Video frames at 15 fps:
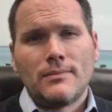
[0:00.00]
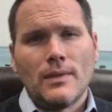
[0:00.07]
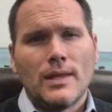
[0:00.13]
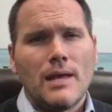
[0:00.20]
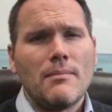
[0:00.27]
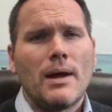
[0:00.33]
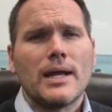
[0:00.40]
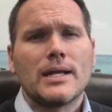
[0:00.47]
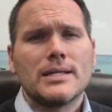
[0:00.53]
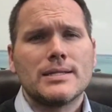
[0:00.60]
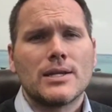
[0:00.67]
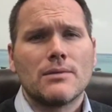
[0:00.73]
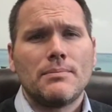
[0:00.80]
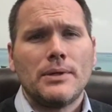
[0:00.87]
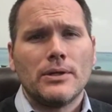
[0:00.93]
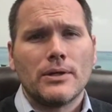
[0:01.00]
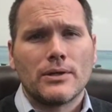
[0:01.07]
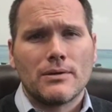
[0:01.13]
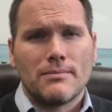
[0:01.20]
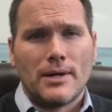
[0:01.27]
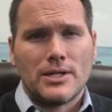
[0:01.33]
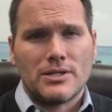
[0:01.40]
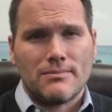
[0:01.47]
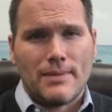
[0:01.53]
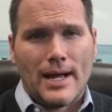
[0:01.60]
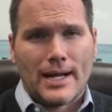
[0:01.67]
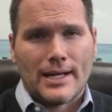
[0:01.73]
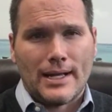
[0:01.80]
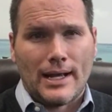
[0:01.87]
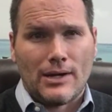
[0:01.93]
they might consider peeling their budget
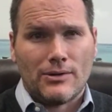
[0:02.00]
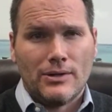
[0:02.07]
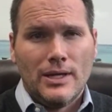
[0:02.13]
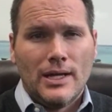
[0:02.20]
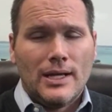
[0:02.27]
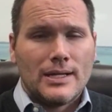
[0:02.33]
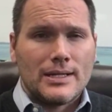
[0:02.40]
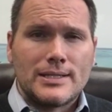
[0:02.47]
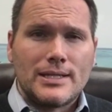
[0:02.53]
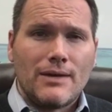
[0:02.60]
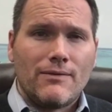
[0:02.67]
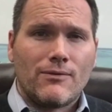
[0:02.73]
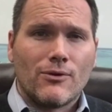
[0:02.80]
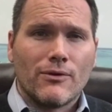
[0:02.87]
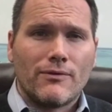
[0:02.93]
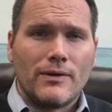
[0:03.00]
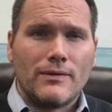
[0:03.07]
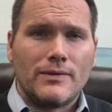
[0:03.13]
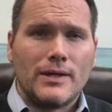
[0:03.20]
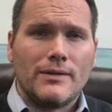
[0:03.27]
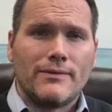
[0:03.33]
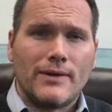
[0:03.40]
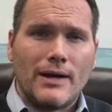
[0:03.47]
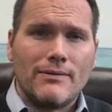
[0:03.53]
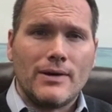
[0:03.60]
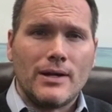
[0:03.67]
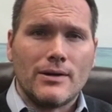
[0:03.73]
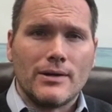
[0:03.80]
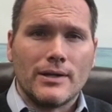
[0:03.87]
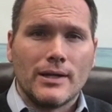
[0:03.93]
back down to $450,000 to
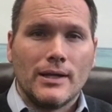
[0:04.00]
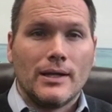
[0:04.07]
$500,000.